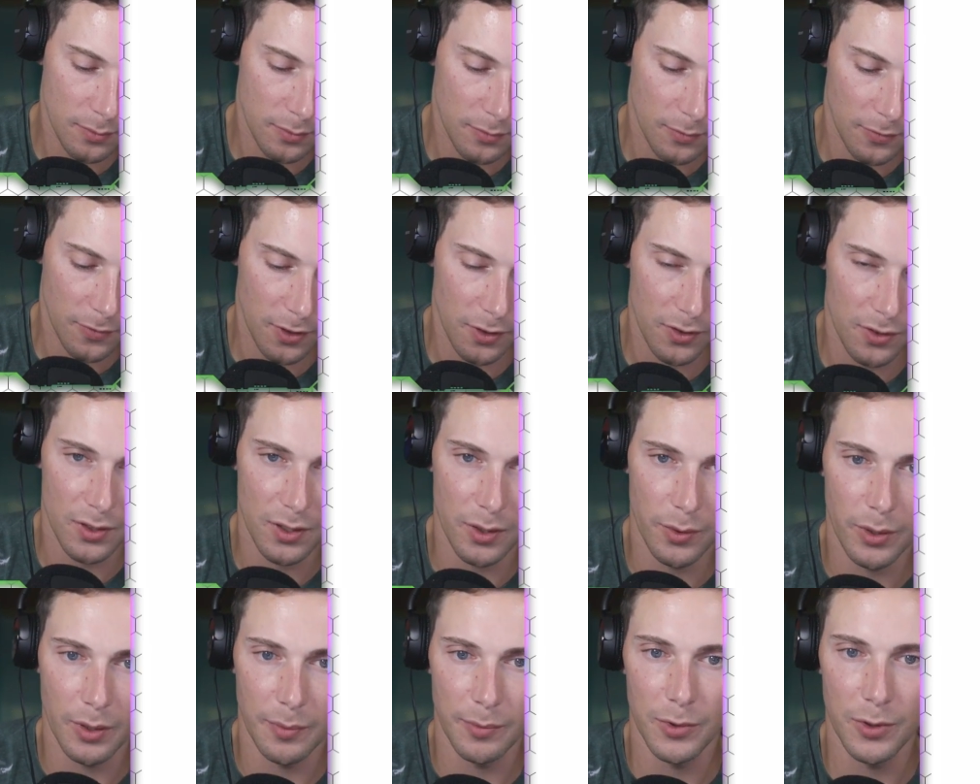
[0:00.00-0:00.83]
if you see
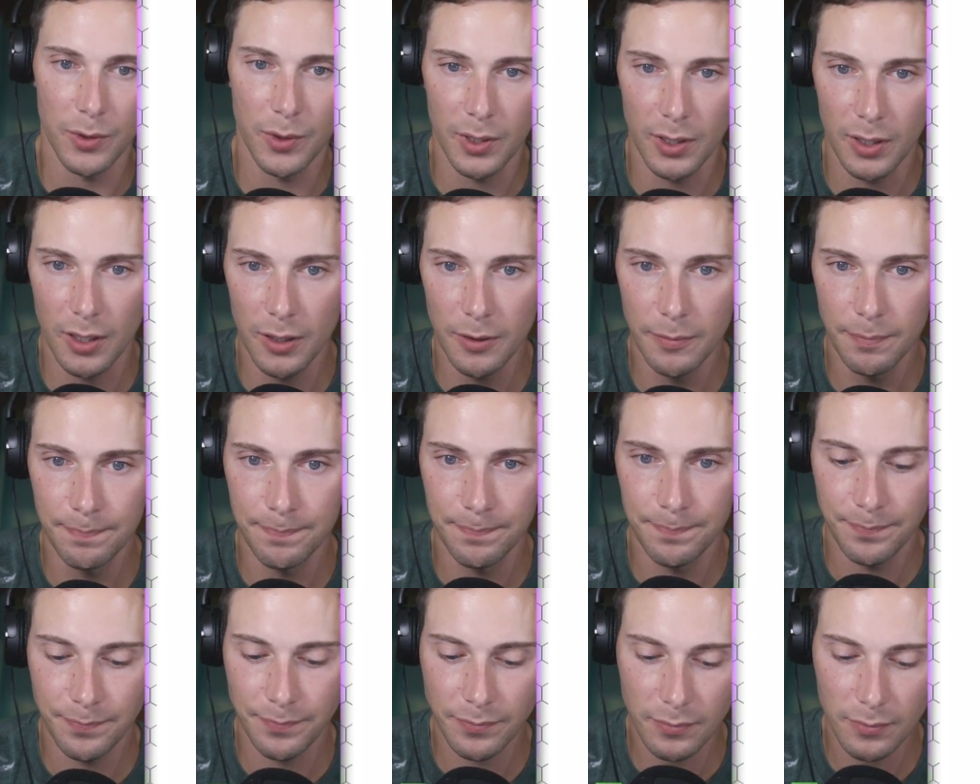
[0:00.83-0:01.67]
what I'm doing there
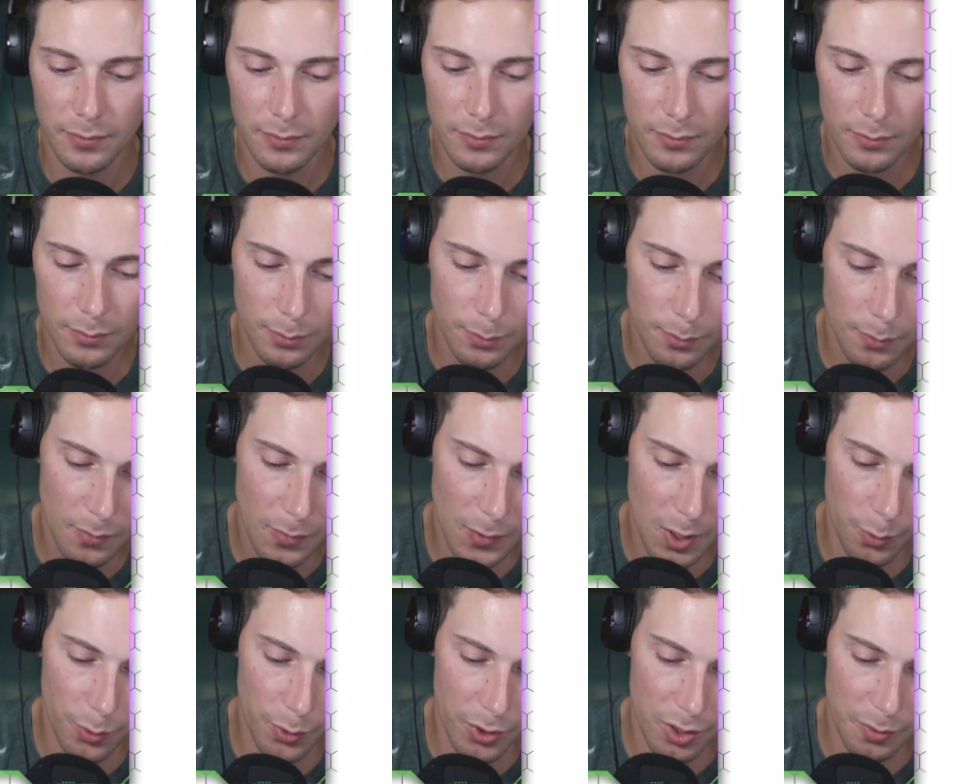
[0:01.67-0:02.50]

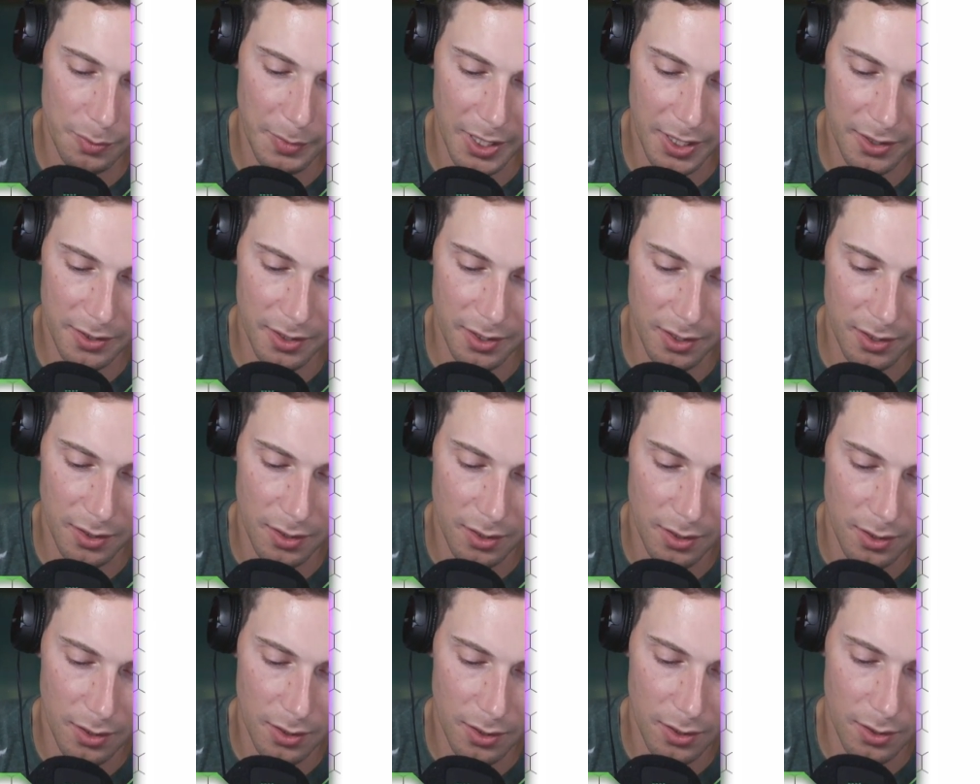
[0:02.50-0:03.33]
which makes it
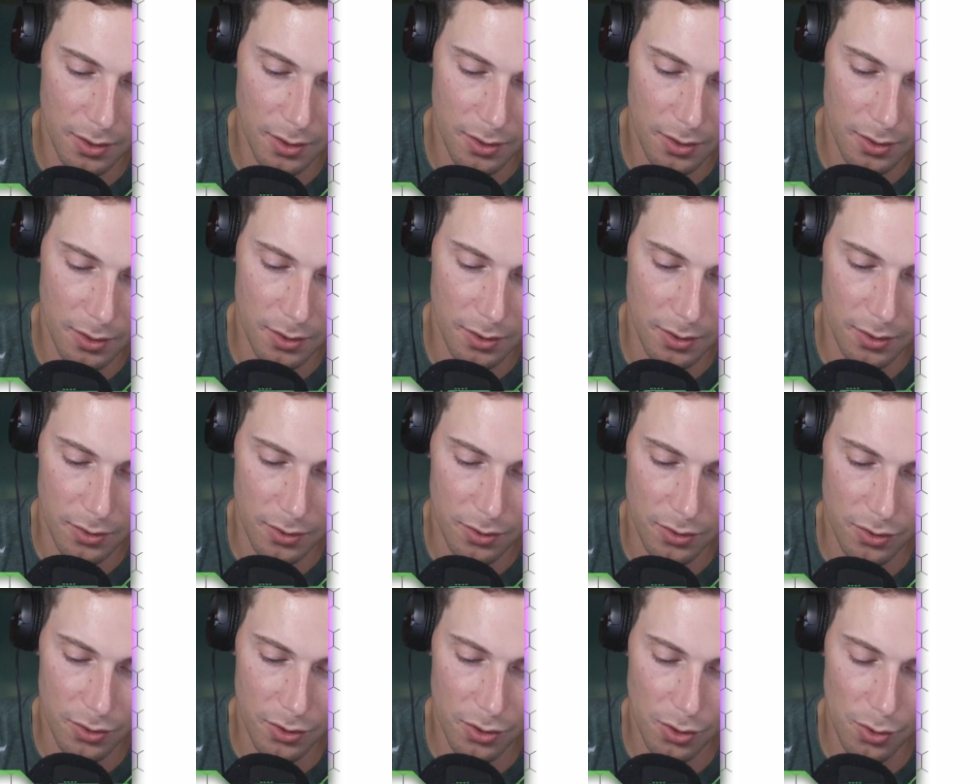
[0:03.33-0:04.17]

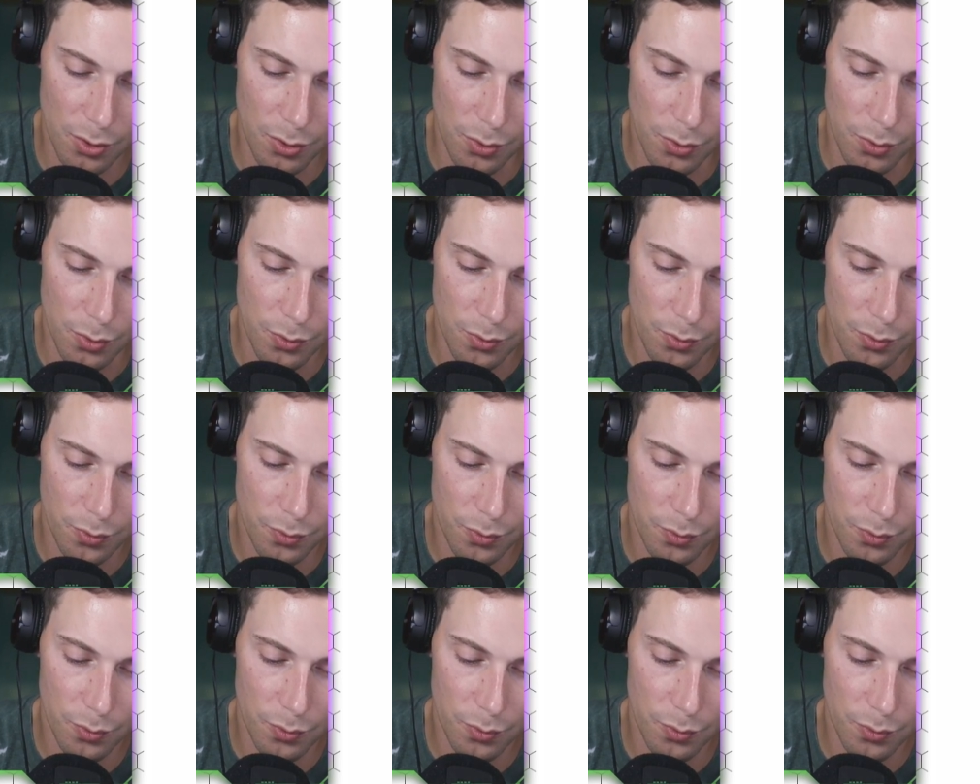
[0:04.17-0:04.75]
2